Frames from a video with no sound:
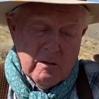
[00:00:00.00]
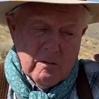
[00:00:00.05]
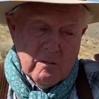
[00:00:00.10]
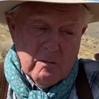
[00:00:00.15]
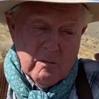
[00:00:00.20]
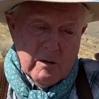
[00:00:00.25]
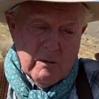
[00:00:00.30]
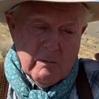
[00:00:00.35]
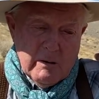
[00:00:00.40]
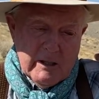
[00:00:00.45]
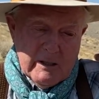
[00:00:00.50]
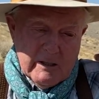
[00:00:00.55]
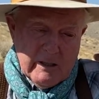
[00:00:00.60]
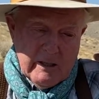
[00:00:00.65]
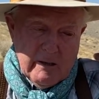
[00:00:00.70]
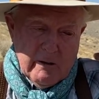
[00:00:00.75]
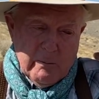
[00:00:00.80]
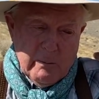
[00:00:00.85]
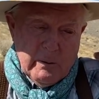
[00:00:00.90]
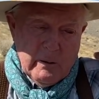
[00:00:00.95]
But
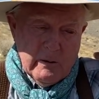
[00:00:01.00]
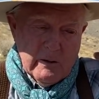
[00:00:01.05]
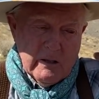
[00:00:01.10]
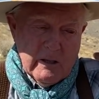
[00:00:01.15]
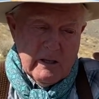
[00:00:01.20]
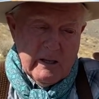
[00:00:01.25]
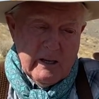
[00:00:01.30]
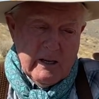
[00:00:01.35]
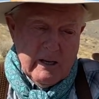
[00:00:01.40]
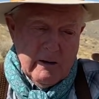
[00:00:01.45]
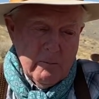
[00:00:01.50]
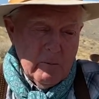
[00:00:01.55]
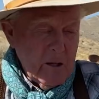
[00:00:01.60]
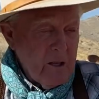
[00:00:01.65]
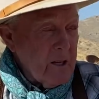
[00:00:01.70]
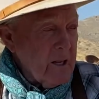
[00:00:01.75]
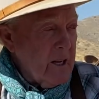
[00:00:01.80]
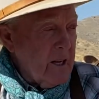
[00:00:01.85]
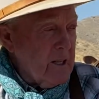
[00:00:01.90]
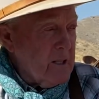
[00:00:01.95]
myself personally, I'm at
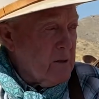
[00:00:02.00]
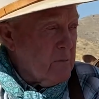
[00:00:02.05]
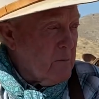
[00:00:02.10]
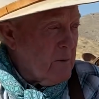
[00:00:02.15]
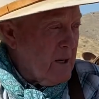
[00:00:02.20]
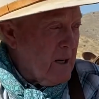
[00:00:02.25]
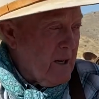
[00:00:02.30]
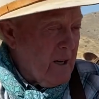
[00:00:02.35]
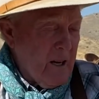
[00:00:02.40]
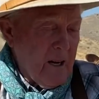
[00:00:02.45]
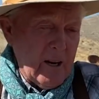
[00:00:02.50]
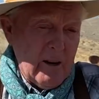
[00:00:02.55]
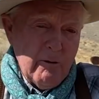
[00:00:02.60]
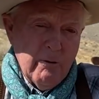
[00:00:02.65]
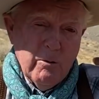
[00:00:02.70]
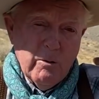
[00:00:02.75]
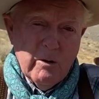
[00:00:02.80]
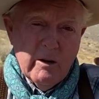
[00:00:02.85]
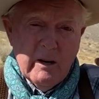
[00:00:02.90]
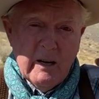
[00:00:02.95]
the age in my
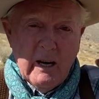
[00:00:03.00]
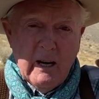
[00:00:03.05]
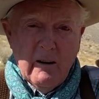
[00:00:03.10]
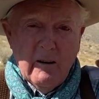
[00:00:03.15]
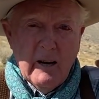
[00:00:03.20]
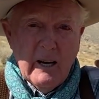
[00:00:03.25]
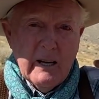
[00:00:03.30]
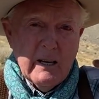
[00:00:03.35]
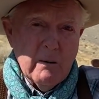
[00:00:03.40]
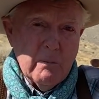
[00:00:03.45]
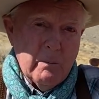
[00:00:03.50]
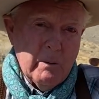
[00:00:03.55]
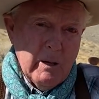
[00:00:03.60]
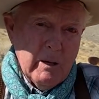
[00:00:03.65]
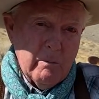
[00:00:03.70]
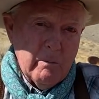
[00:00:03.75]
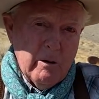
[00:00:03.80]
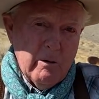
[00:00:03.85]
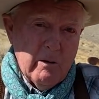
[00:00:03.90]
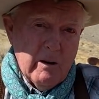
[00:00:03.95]
life where now I can
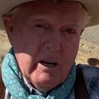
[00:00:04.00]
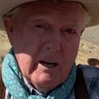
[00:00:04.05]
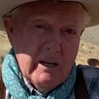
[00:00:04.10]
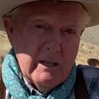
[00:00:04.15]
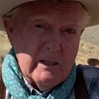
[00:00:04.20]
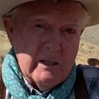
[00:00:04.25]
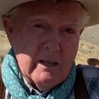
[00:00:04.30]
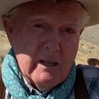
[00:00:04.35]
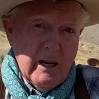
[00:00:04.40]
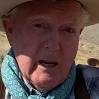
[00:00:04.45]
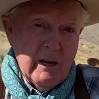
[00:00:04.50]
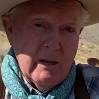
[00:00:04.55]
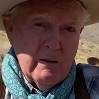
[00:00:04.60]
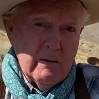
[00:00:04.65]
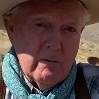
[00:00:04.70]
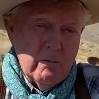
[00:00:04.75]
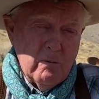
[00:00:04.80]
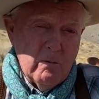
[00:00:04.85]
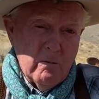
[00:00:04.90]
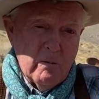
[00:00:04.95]
pick my rides. And
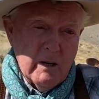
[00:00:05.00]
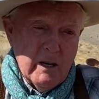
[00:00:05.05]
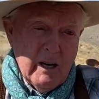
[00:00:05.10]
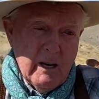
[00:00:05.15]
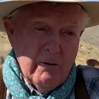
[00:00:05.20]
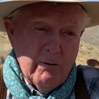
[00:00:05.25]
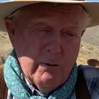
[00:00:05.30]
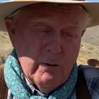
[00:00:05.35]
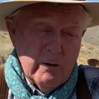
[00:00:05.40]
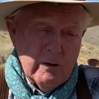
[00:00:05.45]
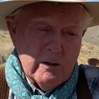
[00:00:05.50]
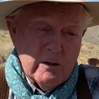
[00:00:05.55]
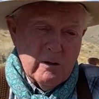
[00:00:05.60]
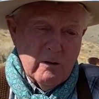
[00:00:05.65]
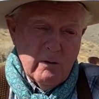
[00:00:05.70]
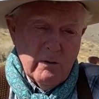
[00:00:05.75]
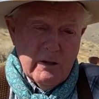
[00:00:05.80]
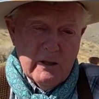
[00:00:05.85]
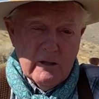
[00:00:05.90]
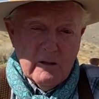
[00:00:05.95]
when I first
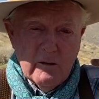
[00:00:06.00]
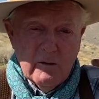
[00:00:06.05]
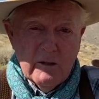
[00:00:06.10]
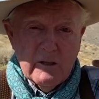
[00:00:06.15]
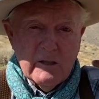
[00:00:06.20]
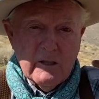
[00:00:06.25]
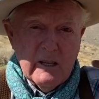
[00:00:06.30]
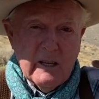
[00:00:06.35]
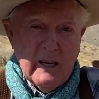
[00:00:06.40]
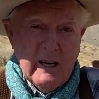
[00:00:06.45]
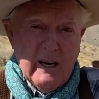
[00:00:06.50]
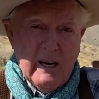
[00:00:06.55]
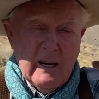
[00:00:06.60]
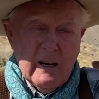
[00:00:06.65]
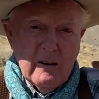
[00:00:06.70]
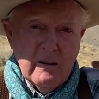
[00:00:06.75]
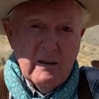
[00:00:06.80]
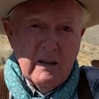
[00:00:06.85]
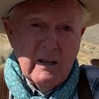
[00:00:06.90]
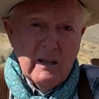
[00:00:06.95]
show this horse to
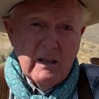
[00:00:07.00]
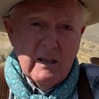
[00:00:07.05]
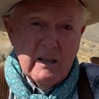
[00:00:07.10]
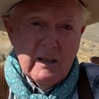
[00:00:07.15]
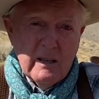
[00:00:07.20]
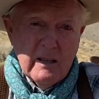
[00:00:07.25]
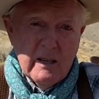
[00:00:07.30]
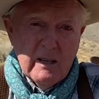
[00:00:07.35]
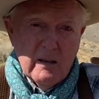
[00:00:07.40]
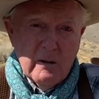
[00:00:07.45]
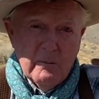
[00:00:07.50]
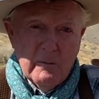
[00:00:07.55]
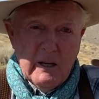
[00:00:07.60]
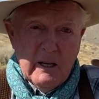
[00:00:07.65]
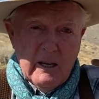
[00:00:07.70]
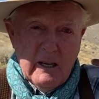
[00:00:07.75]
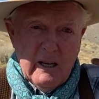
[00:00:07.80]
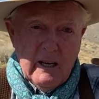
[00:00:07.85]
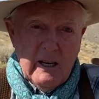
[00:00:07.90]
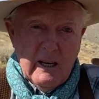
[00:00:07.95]
cattle, it'll
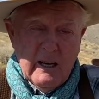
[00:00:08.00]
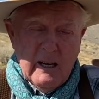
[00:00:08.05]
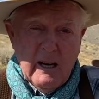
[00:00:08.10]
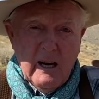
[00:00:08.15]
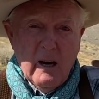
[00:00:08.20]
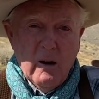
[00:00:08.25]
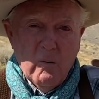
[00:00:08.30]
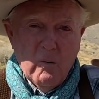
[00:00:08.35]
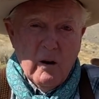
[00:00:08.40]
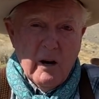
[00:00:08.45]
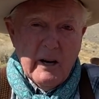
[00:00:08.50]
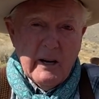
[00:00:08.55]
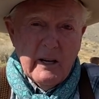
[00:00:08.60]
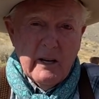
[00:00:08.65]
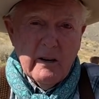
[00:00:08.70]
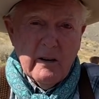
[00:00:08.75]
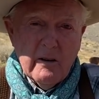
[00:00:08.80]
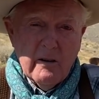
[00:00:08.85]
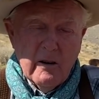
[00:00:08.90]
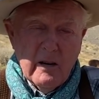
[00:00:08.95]
be a cow
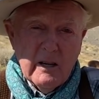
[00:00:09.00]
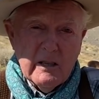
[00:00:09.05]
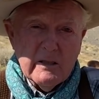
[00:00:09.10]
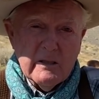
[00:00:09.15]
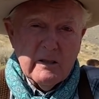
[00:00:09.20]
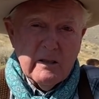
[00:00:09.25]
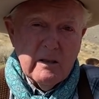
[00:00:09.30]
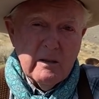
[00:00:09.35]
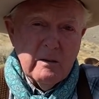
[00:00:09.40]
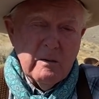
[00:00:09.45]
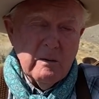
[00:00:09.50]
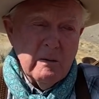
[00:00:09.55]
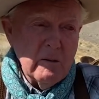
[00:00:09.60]
walking across the